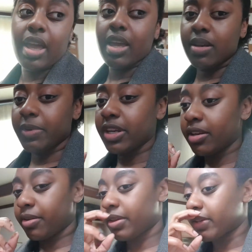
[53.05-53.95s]
and we
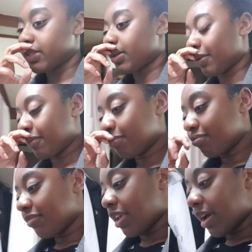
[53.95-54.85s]
need to do this too,
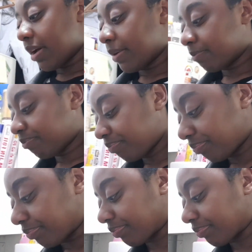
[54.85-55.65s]
um,